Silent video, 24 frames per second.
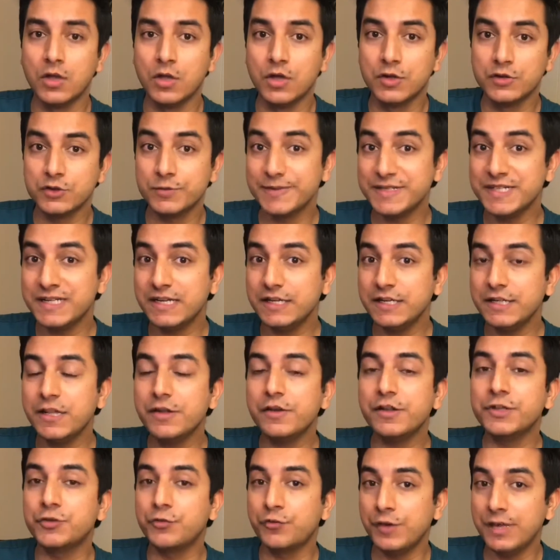So basically there
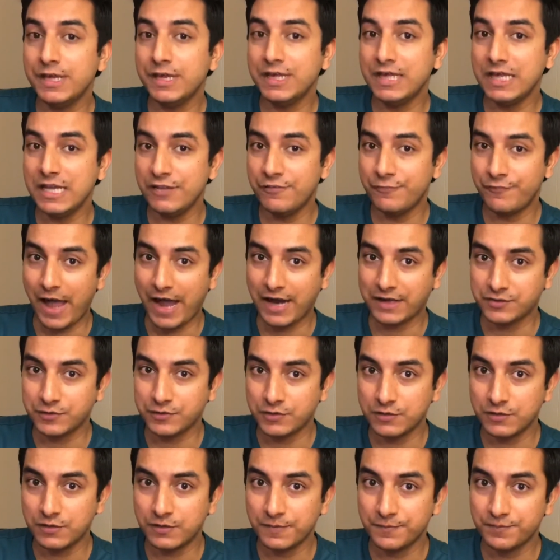are 3 key
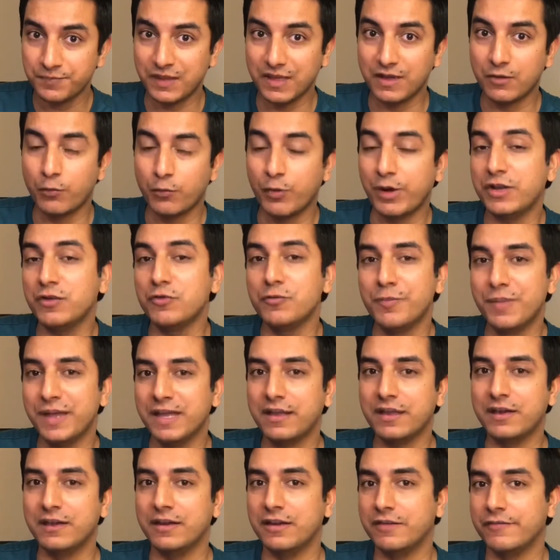factors when you make
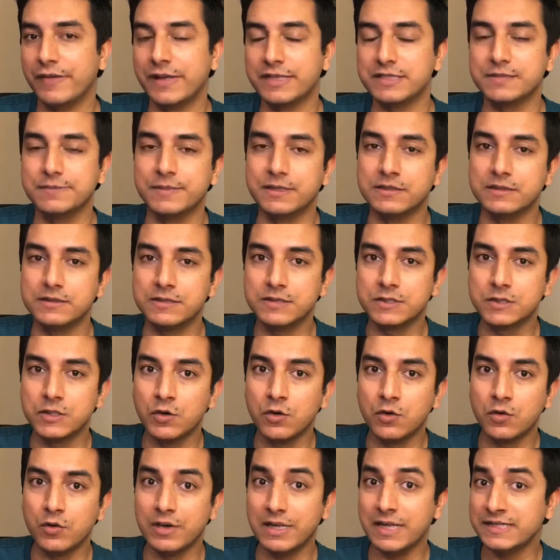an investment.
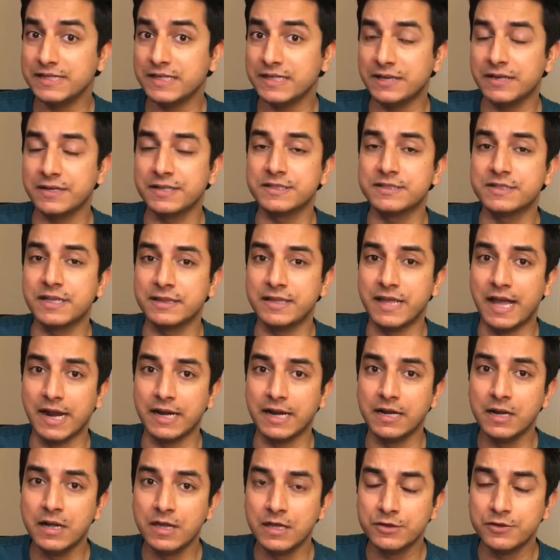So let's understand
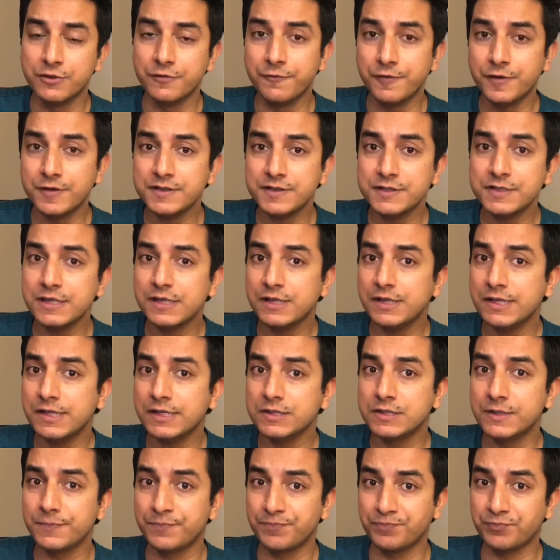that. The first thing
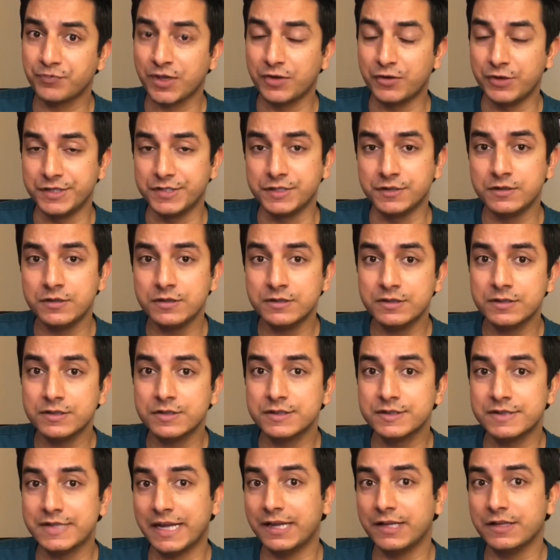is return,
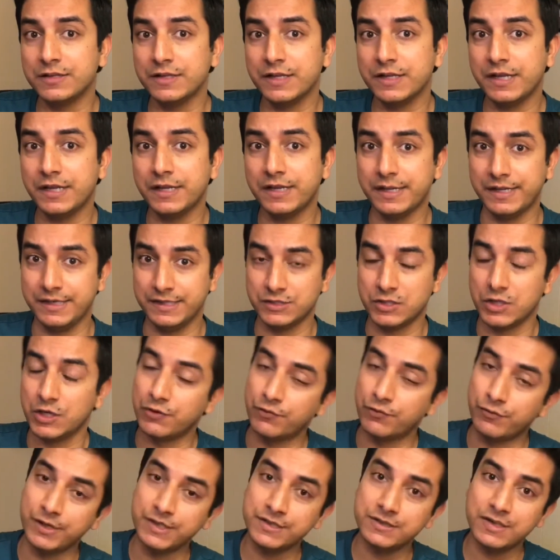second thing is
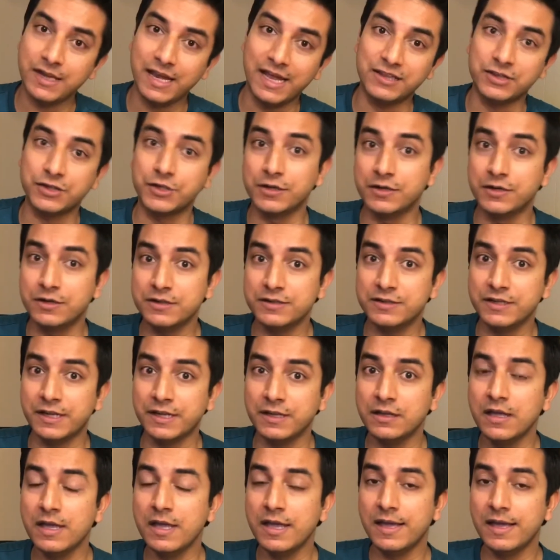risk, and third
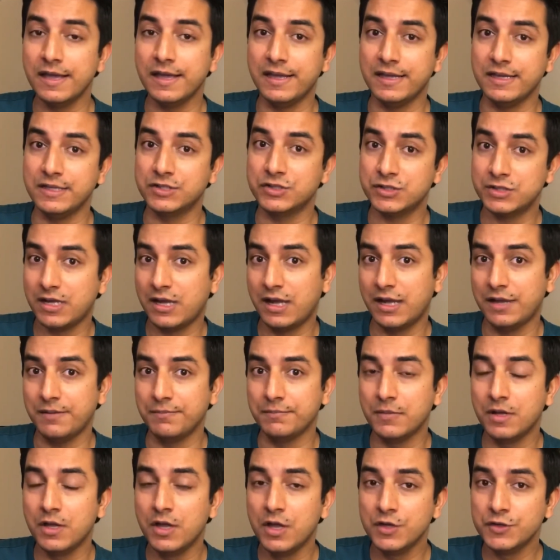thing is time.
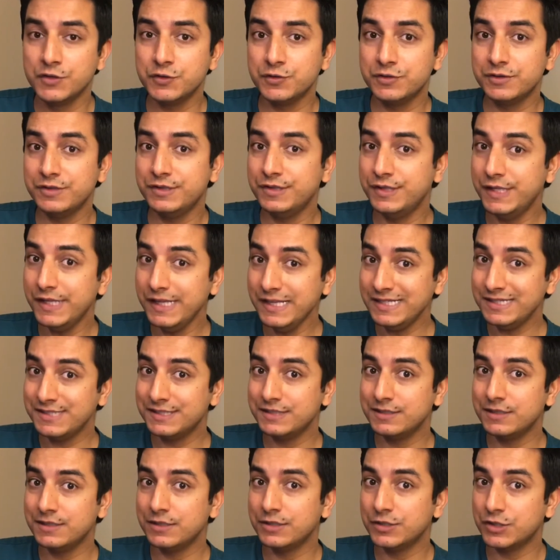So
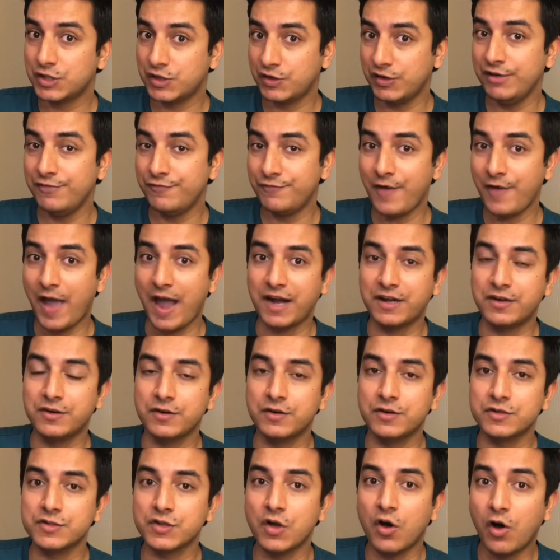these 3
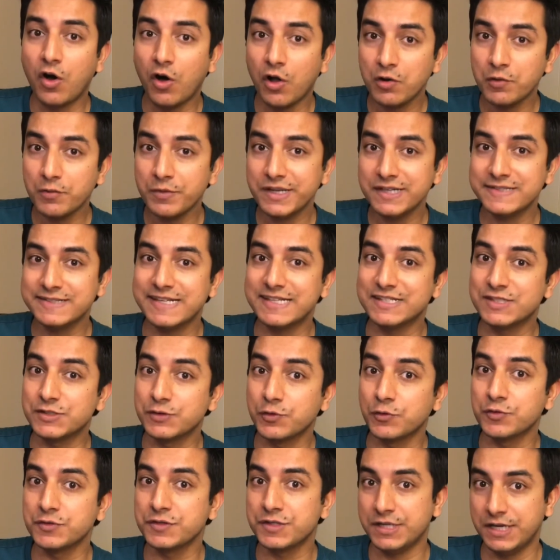factors always
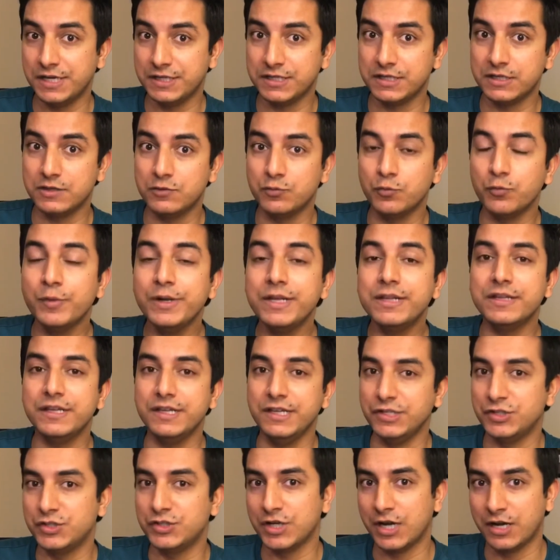associated with
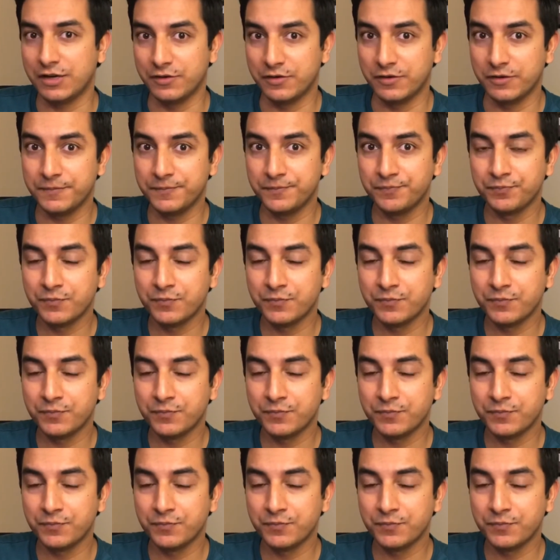each other.